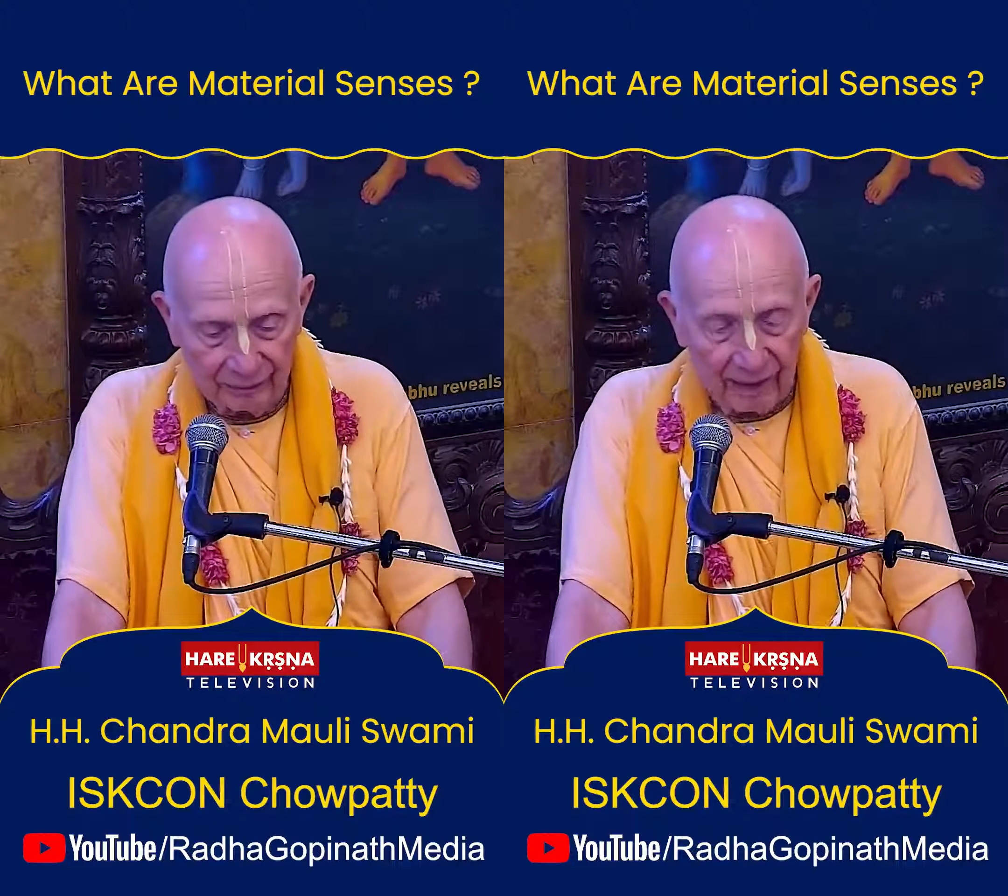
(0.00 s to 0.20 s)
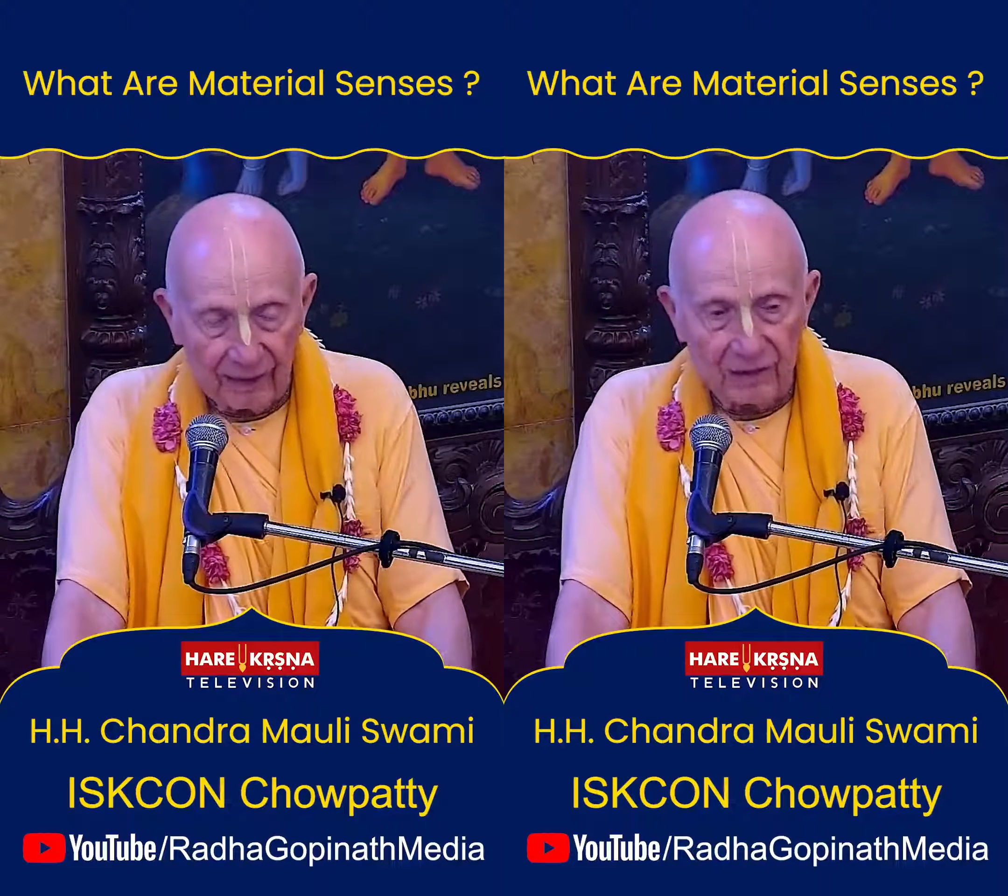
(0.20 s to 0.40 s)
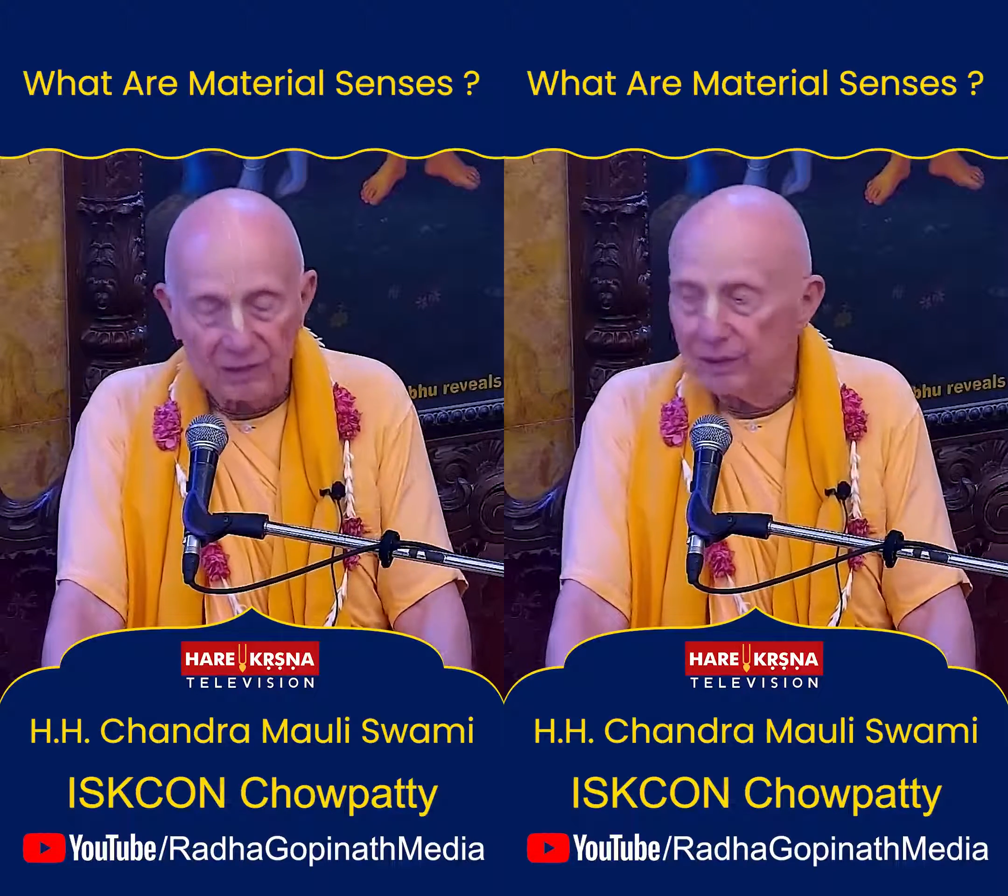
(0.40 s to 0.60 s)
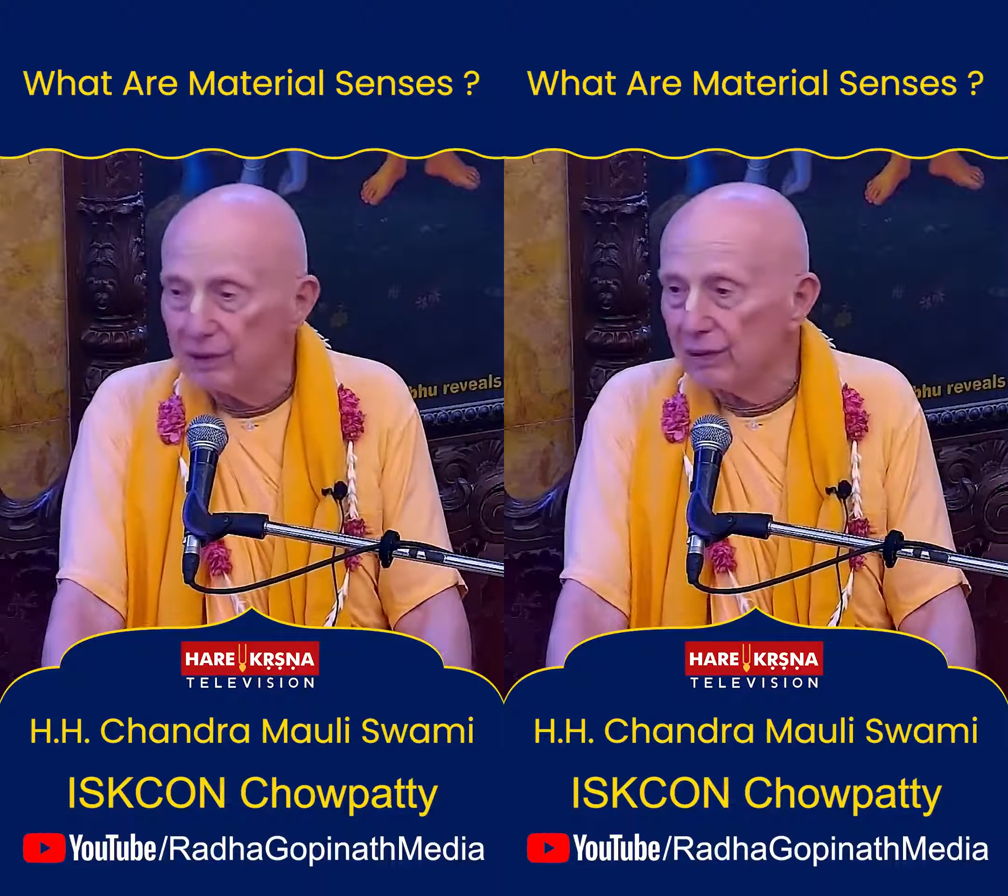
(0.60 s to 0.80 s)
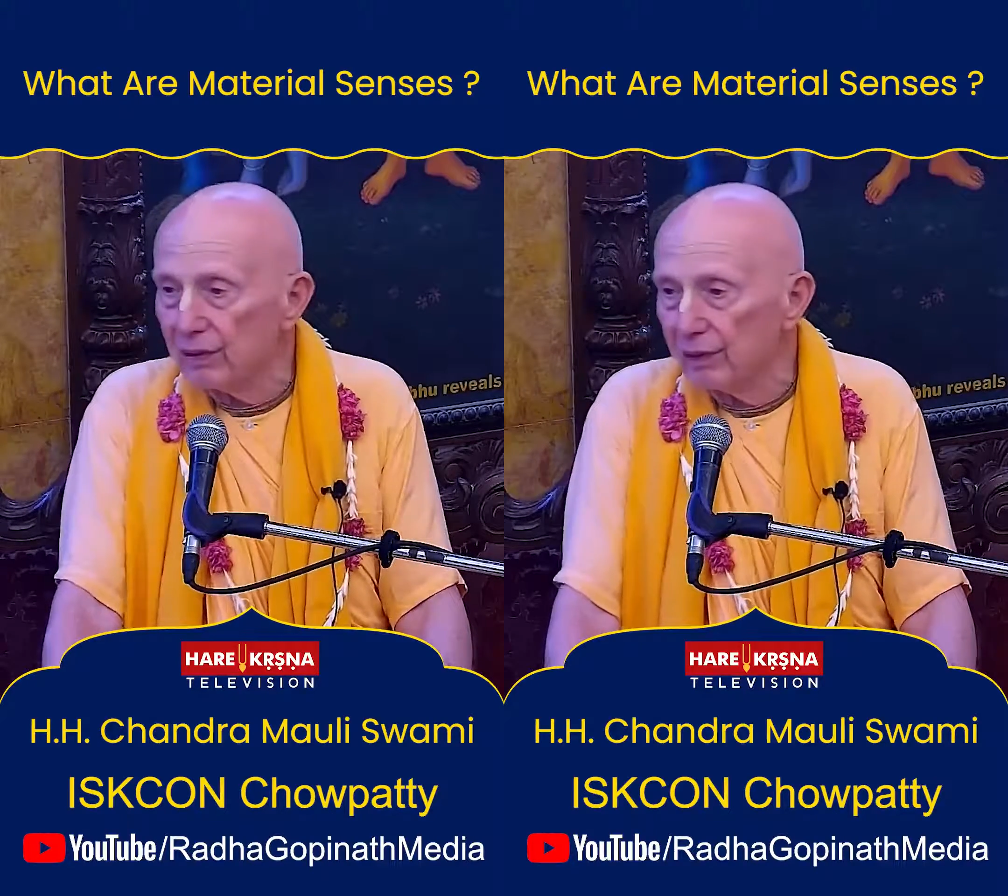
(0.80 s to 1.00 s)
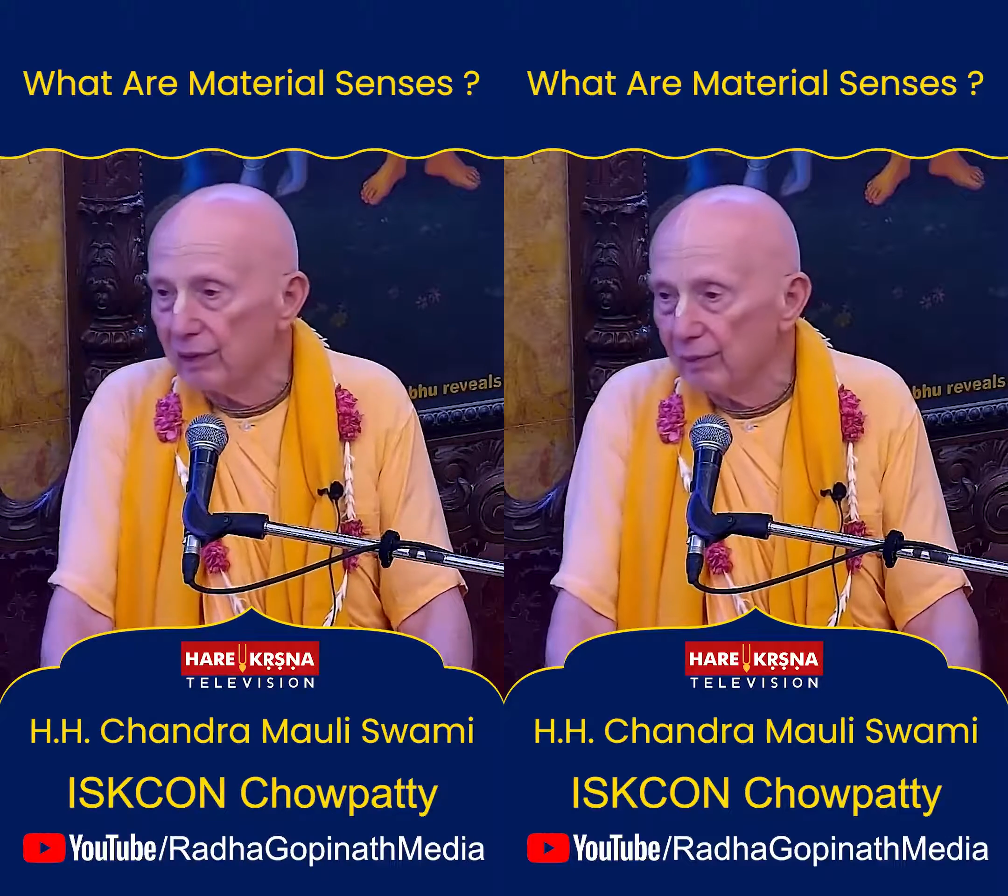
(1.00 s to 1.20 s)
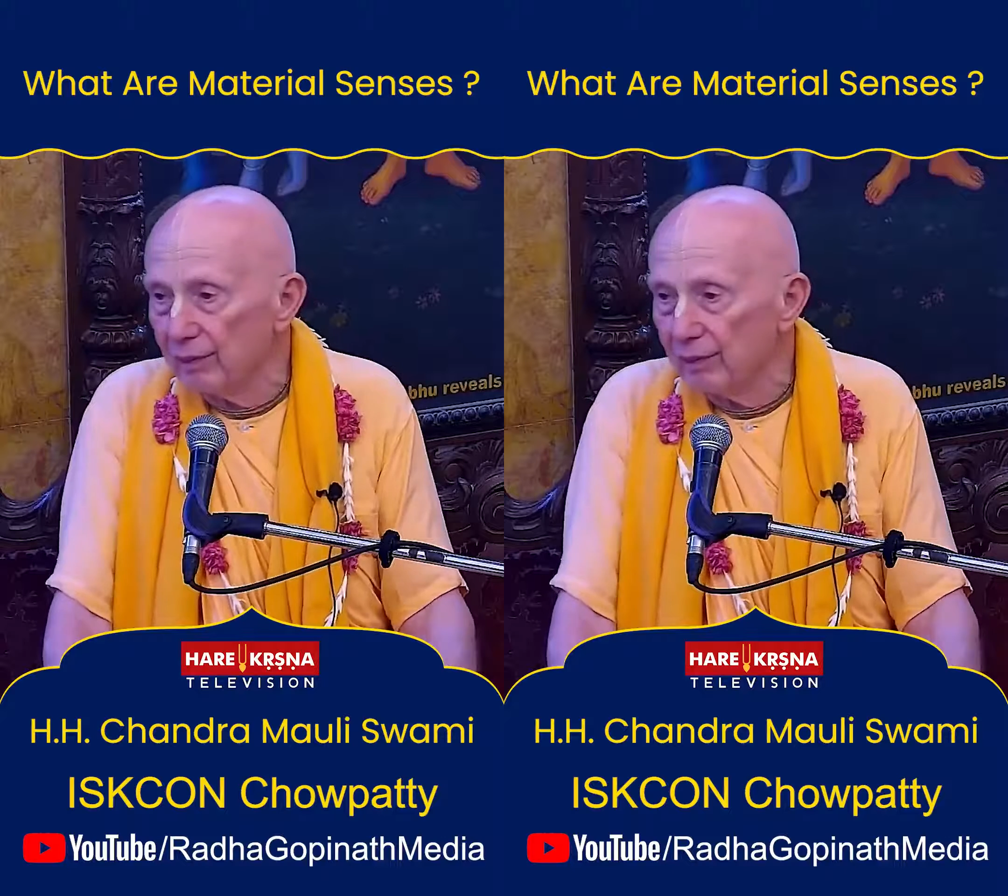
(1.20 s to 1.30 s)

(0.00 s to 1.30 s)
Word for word: that this material